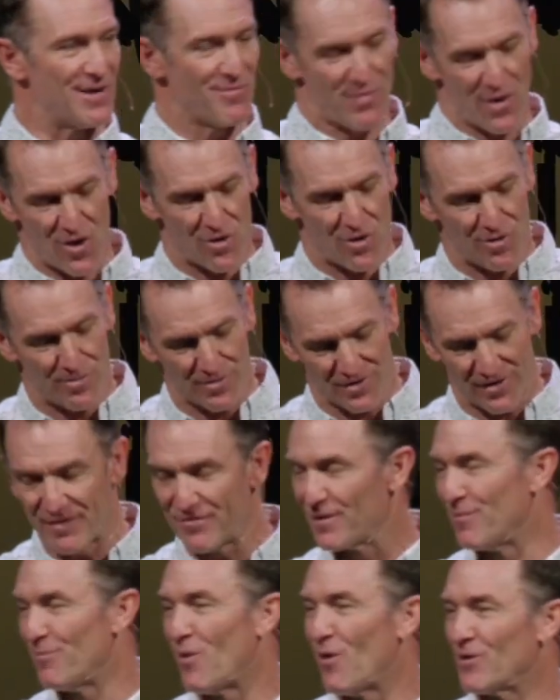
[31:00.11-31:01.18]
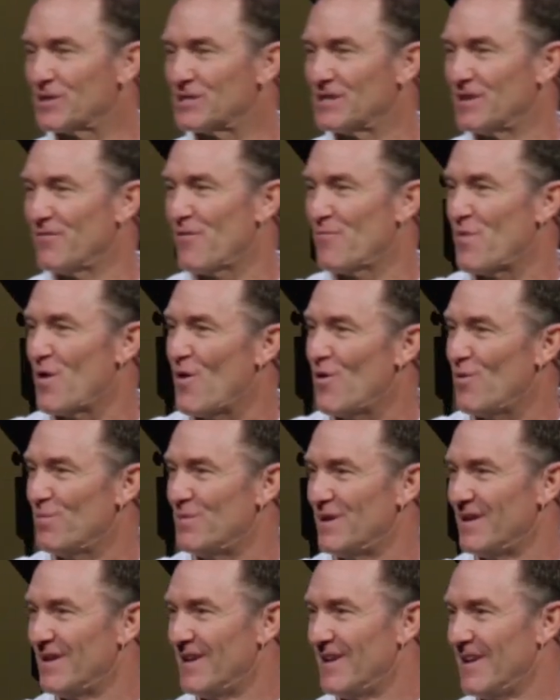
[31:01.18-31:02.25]
a poem or even a portion of a poem,
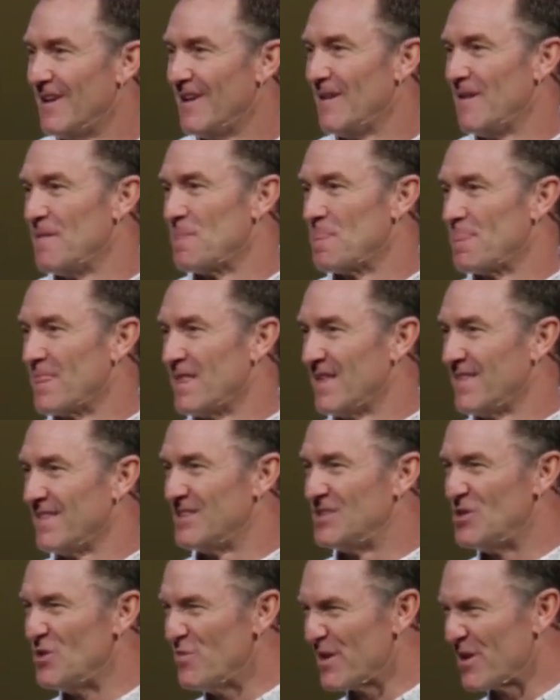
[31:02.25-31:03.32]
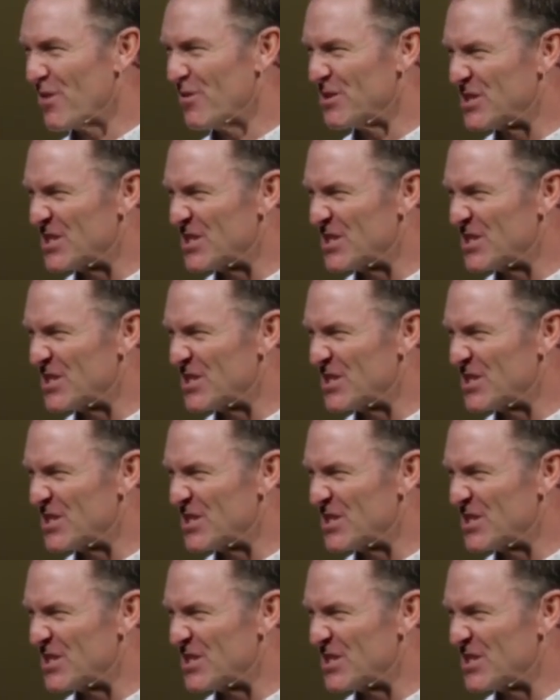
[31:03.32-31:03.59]
that you would go